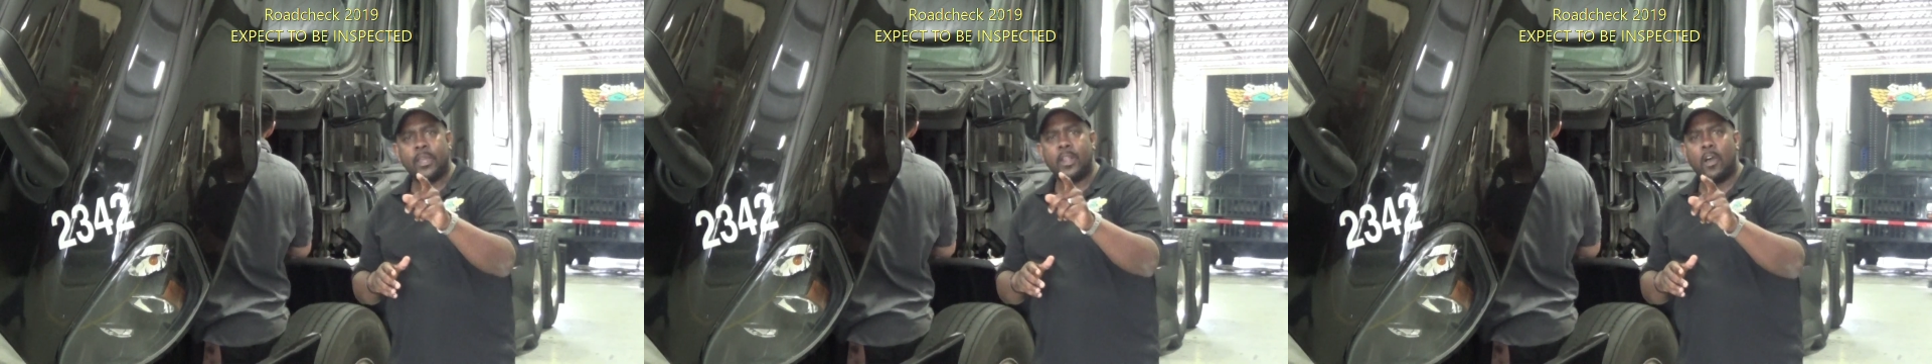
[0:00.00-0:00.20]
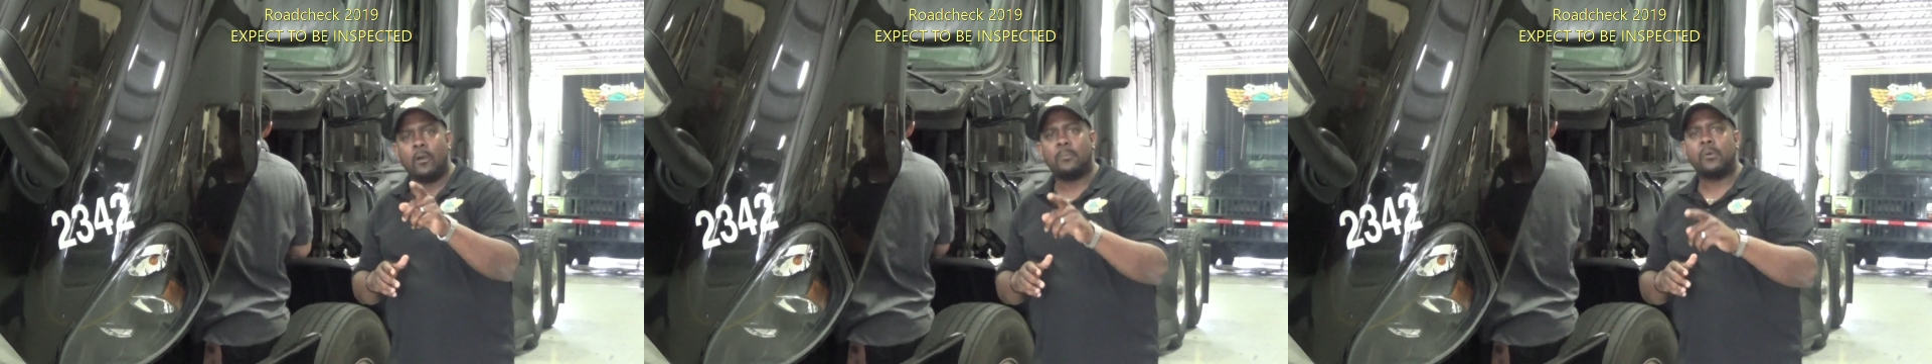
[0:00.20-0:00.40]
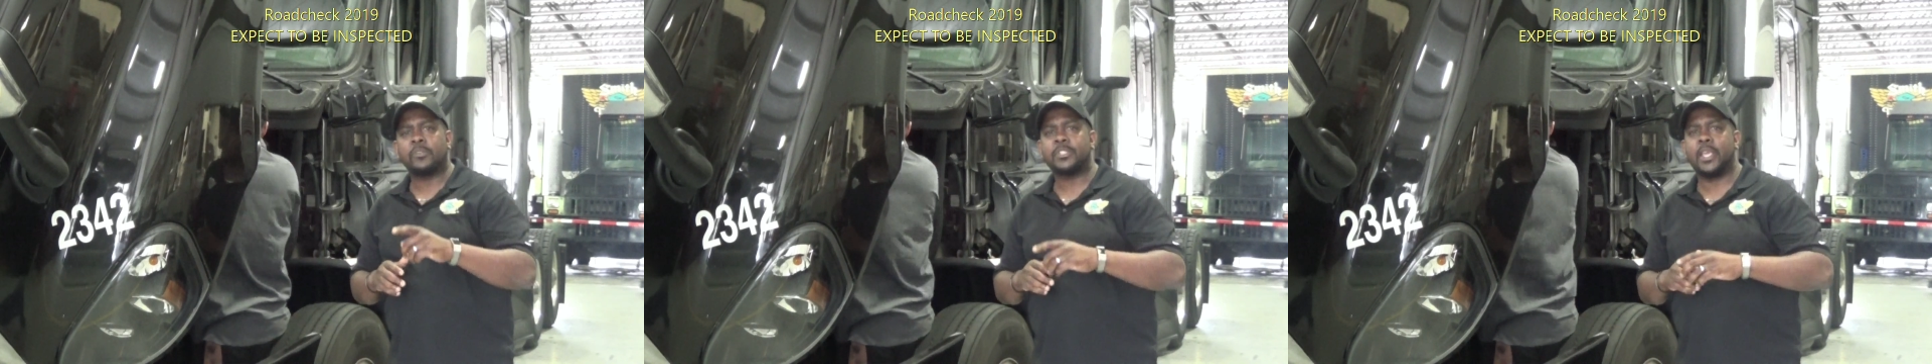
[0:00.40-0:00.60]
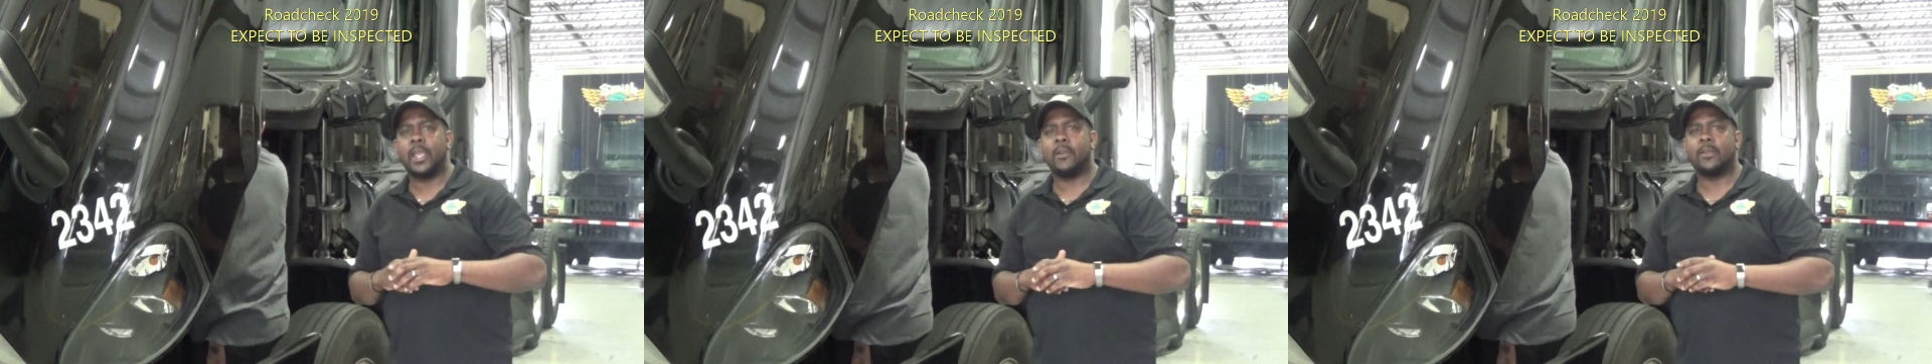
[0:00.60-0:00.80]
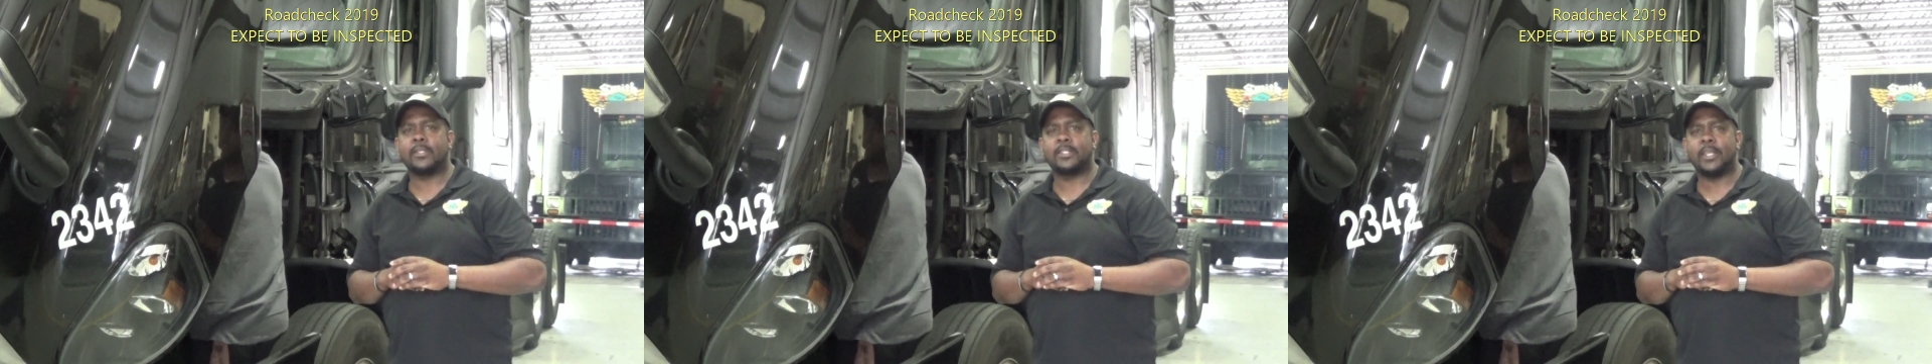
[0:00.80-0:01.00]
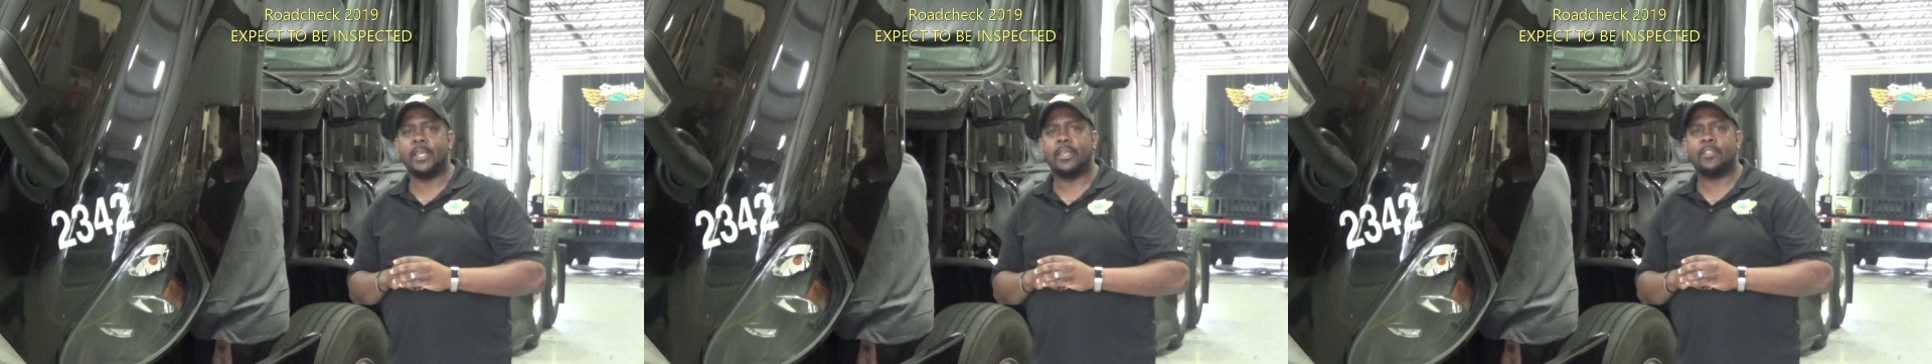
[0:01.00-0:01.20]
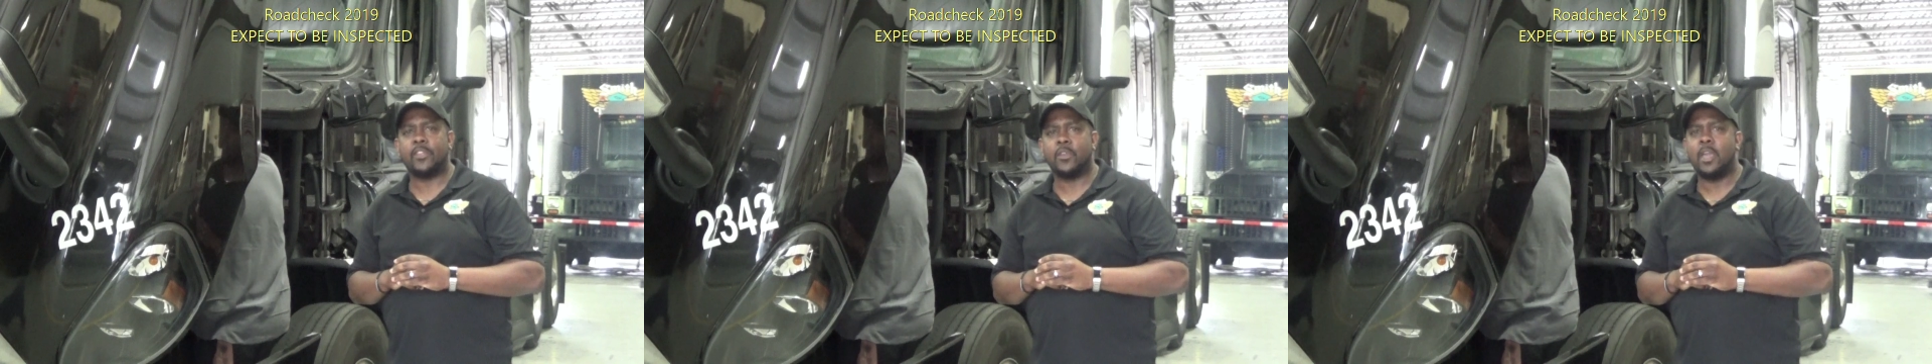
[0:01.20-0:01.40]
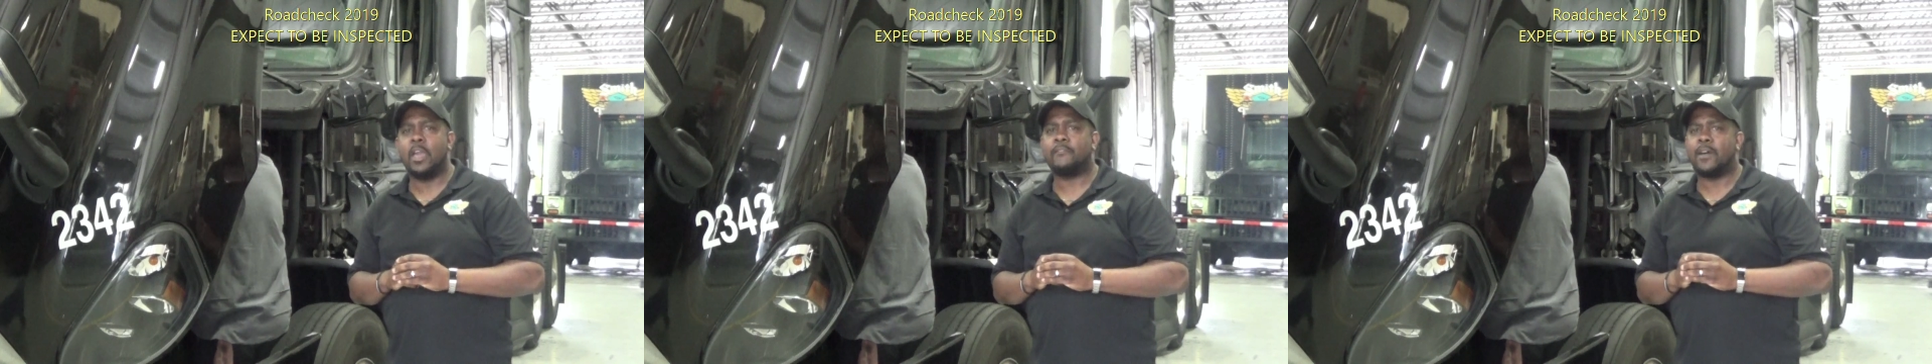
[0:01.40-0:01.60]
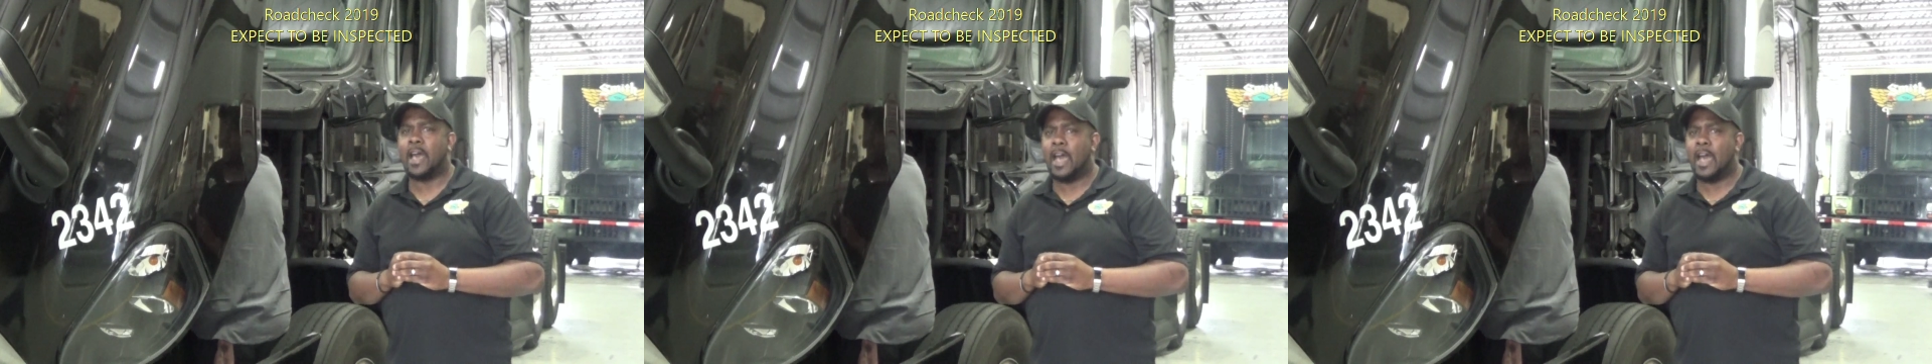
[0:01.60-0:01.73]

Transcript: can almost guarantee that you have a